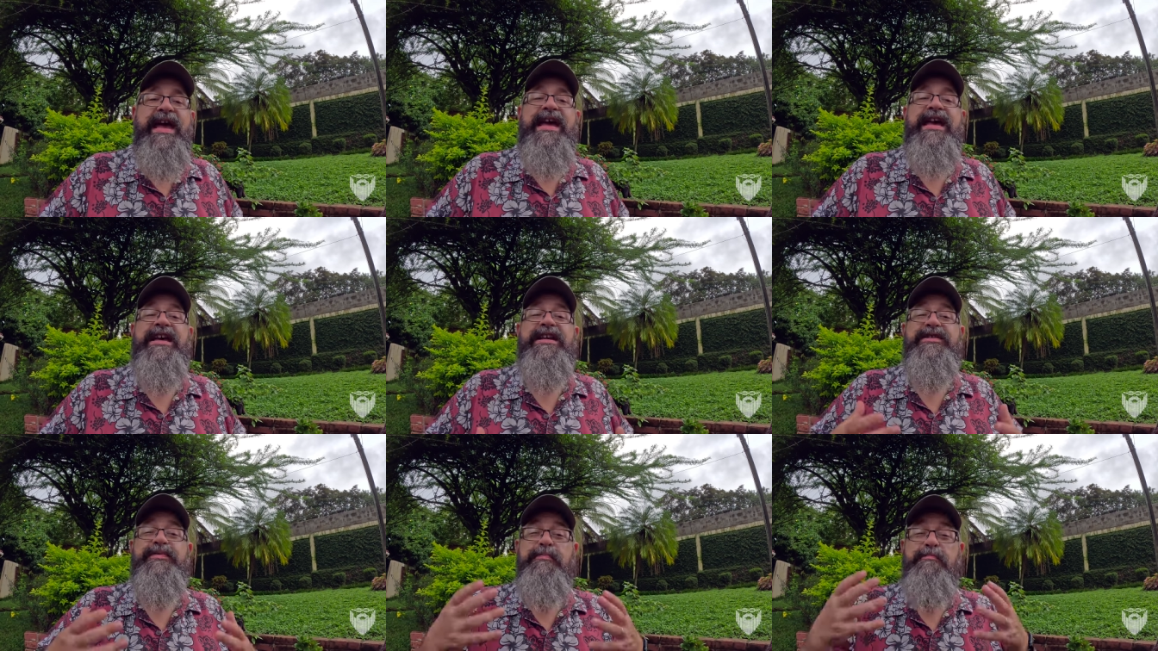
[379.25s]

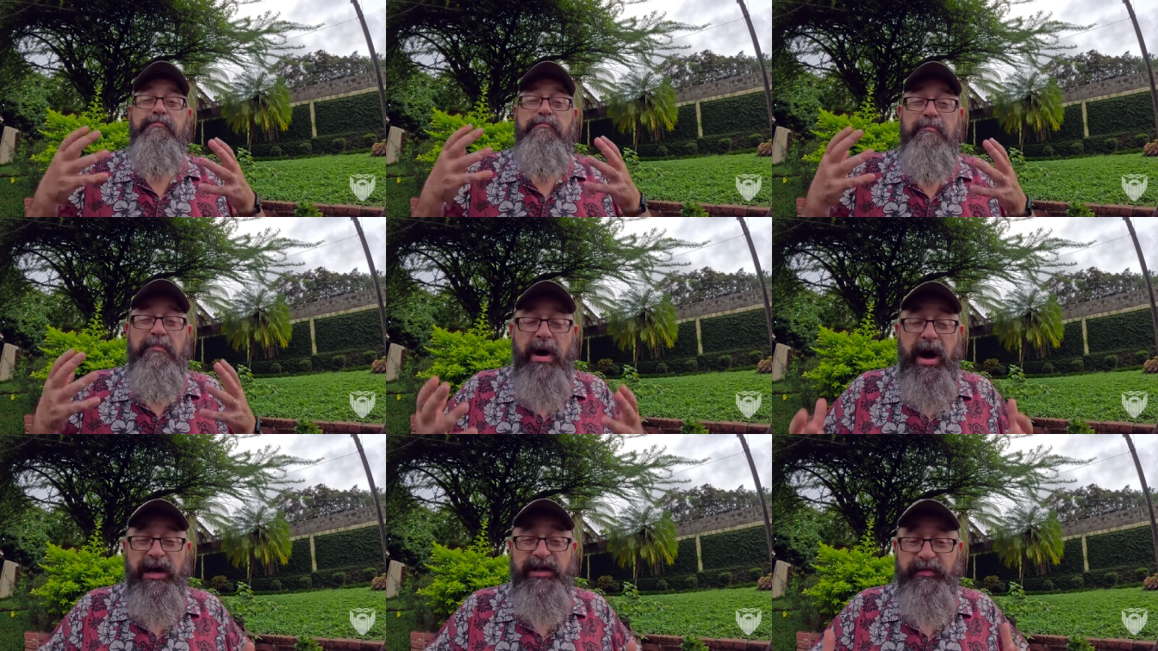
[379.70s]
is
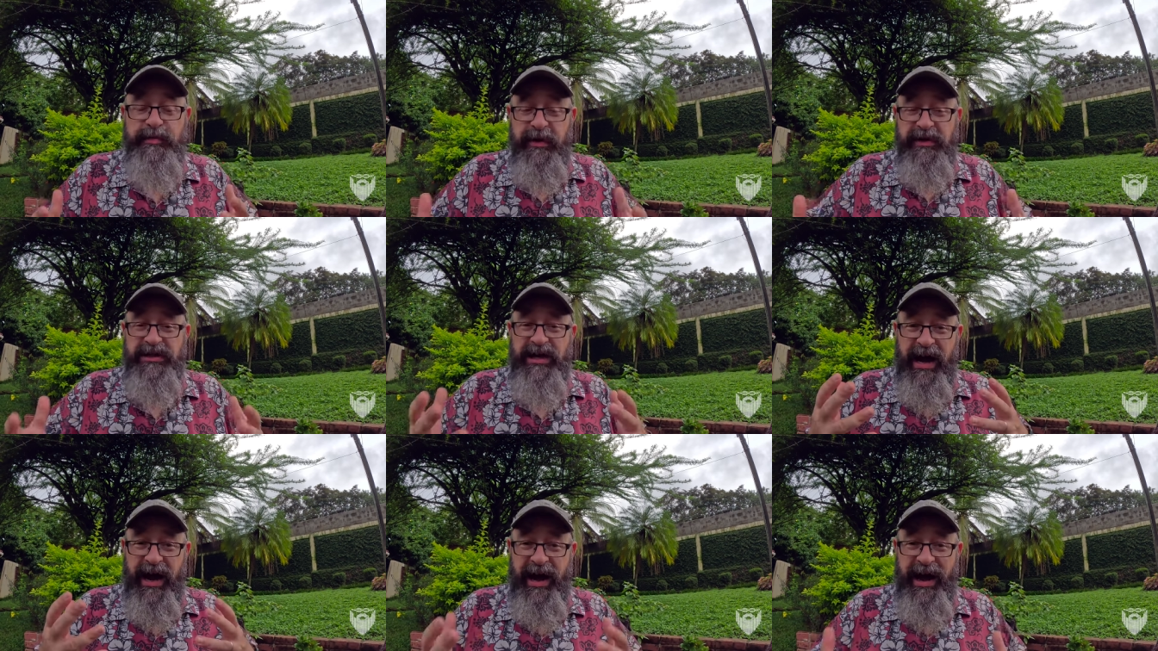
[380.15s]
much,
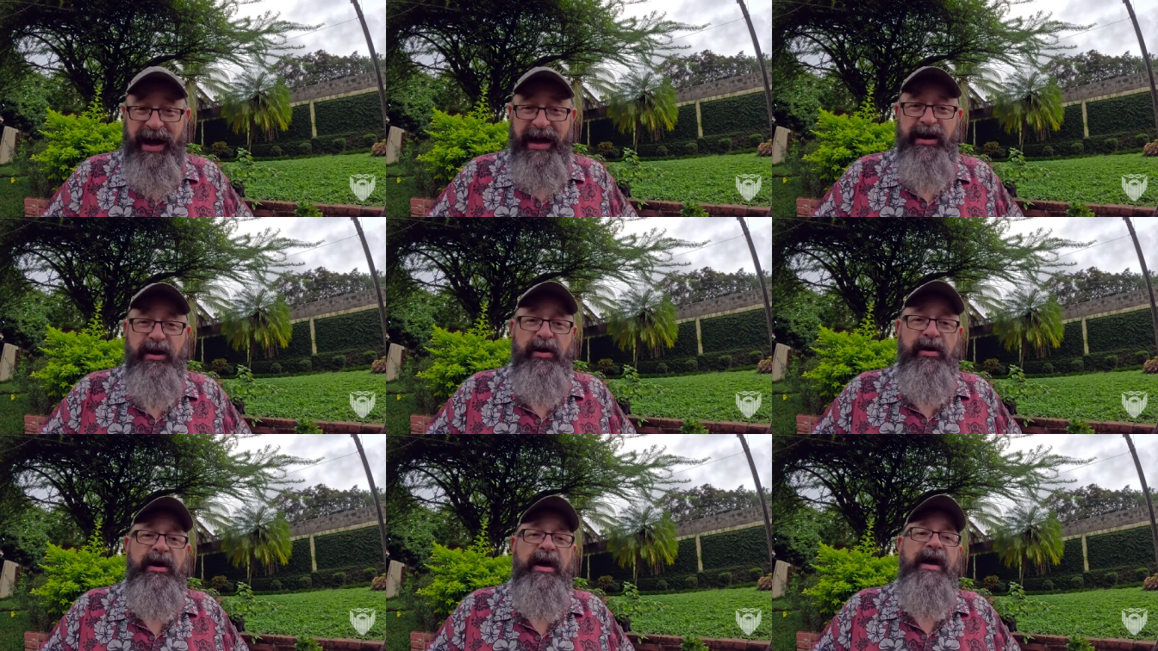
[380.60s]
much
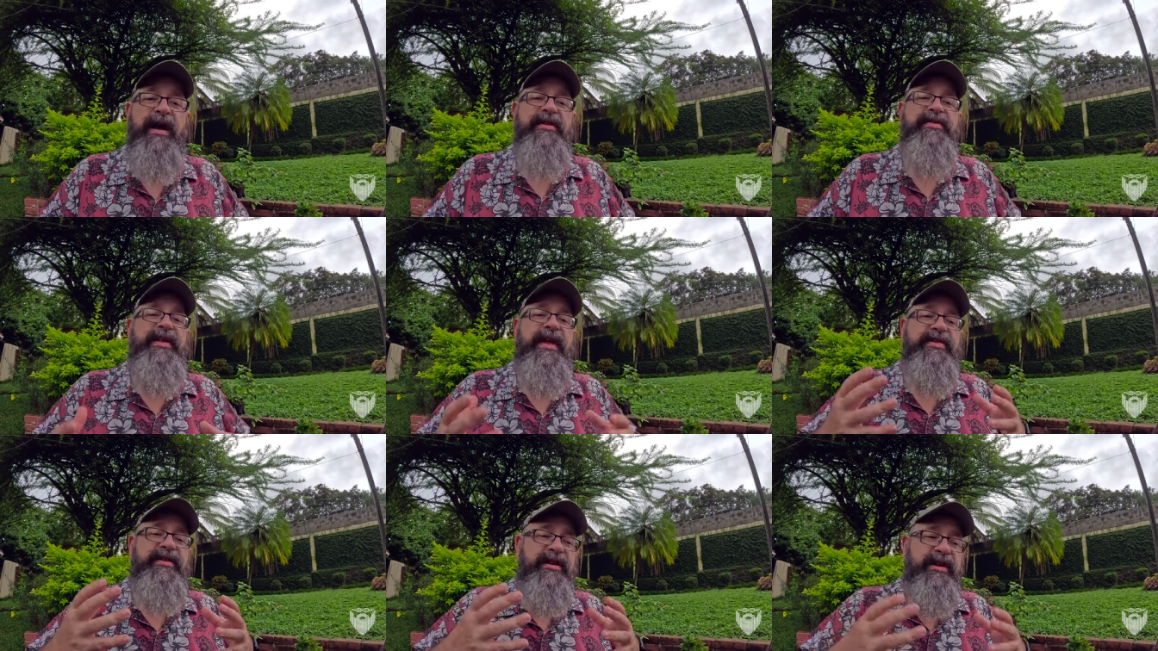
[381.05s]
higher
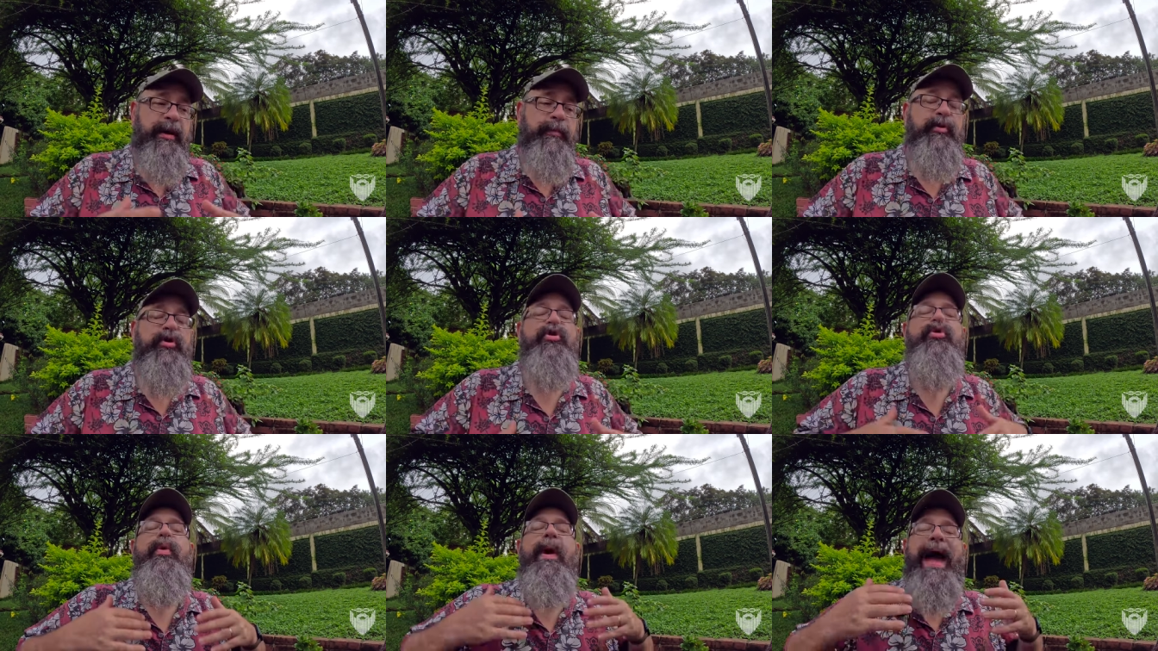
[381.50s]
than the
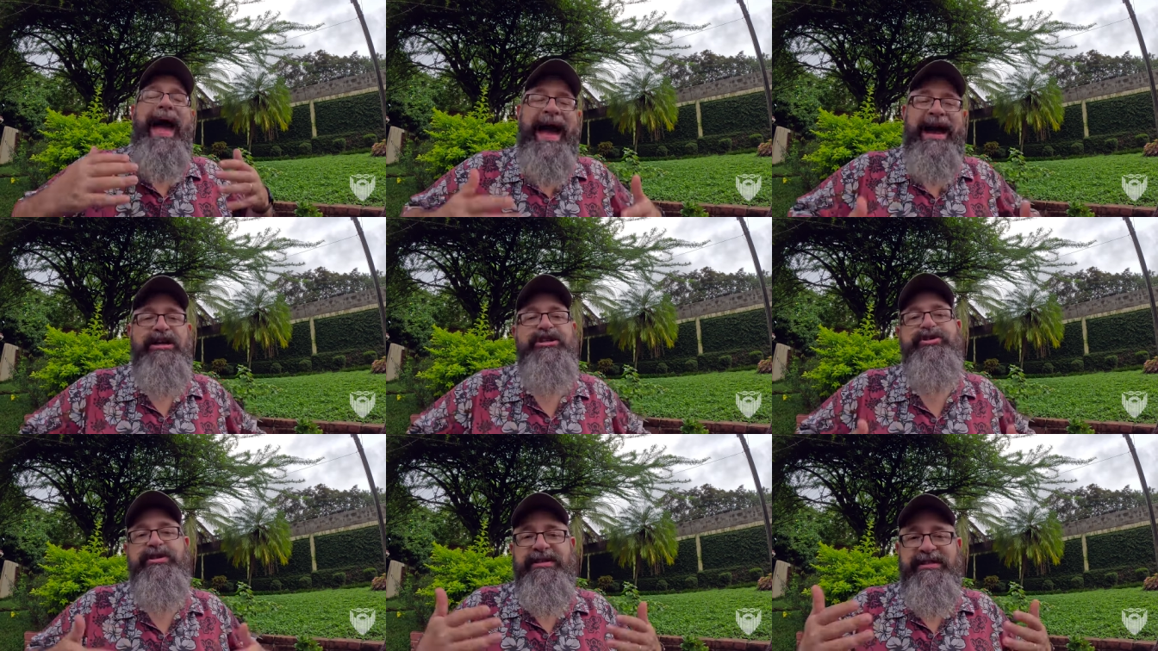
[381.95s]
number who
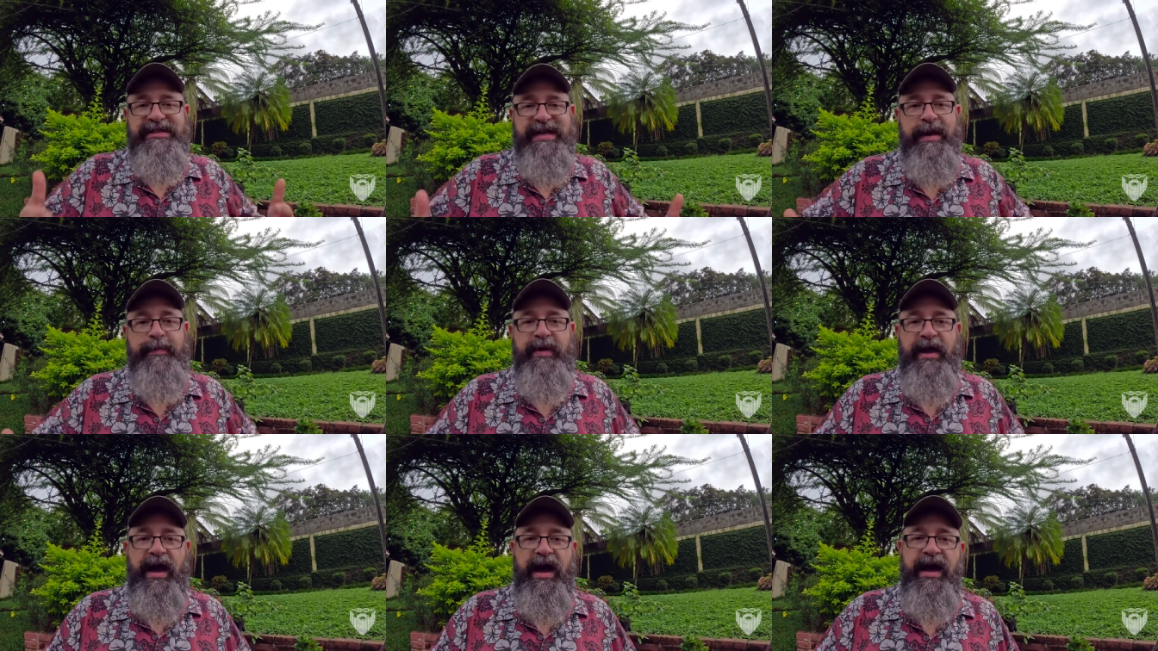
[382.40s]
actually stay
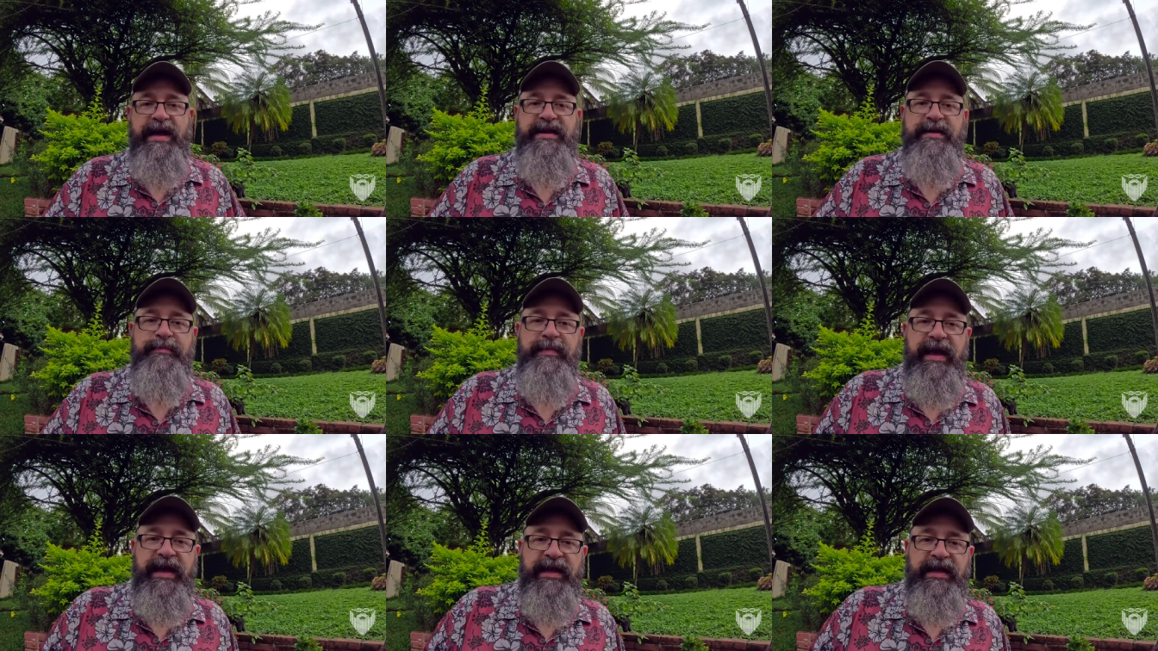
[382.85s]
behind
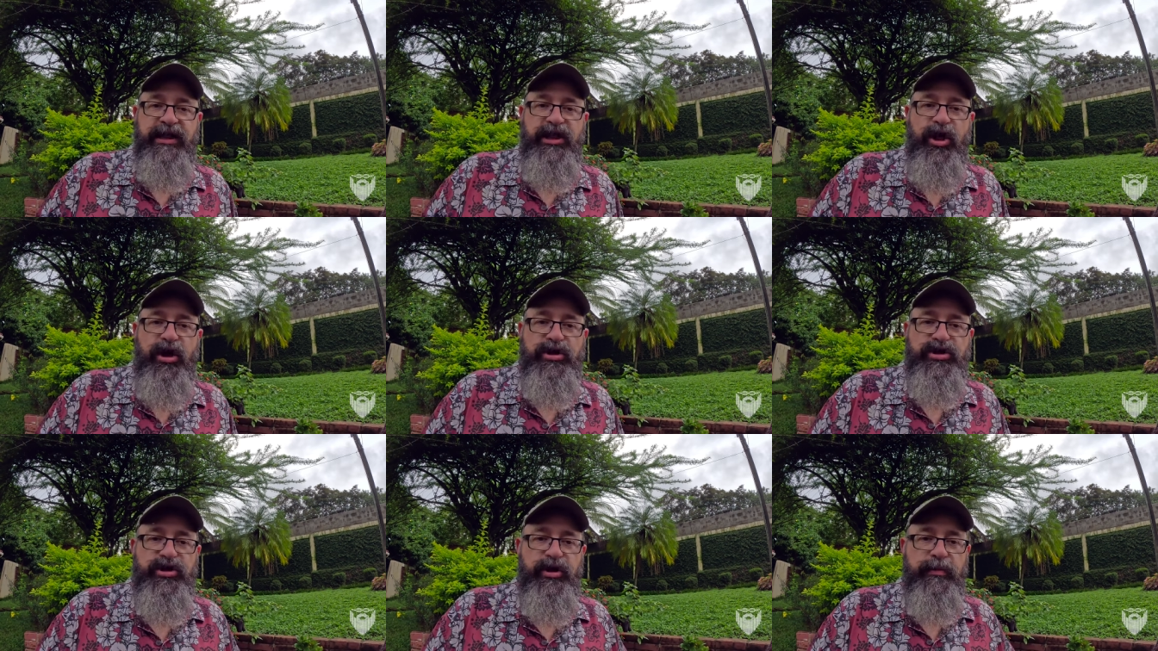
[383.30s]
to make it a
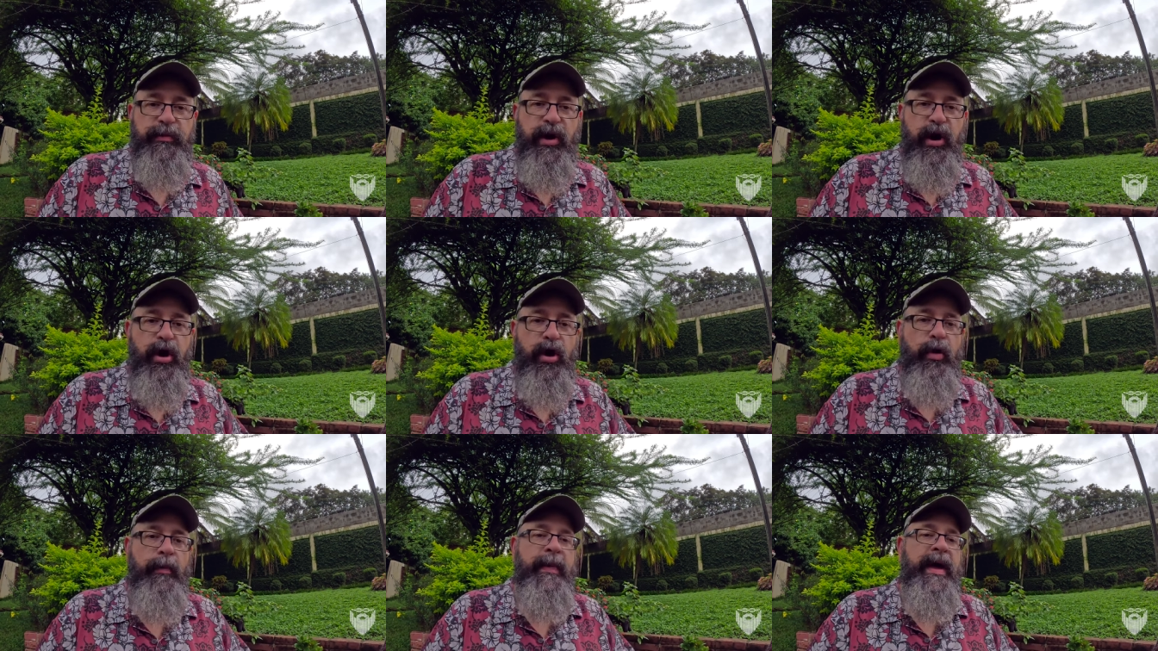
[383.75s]
long-term
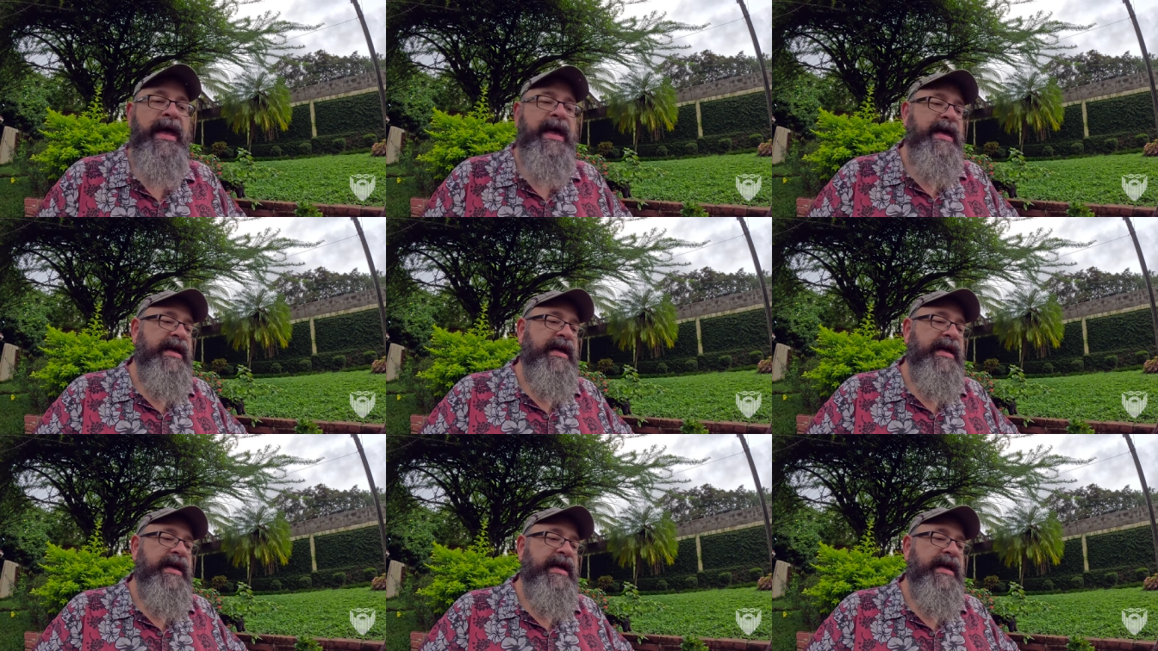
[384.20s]
home.